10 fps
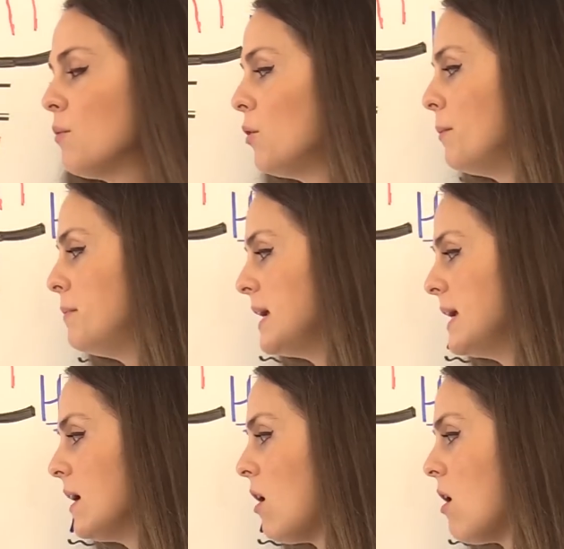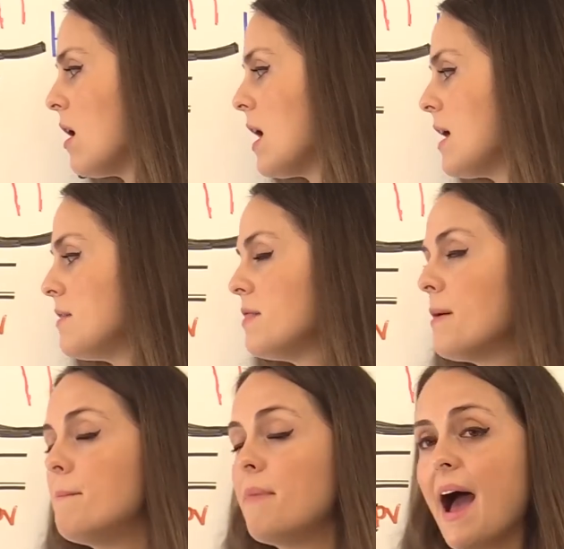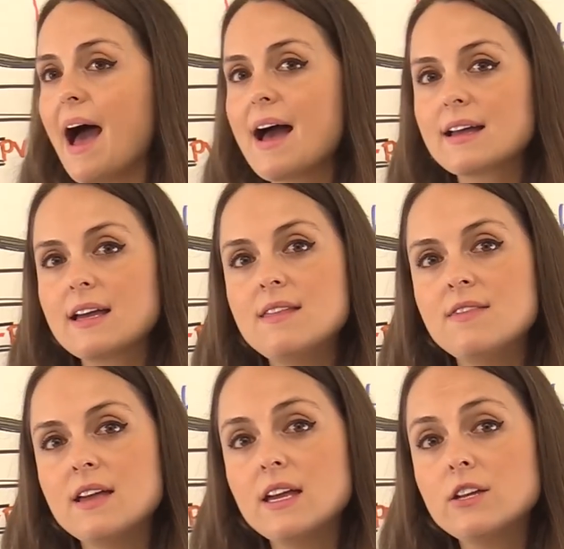will be on the back in the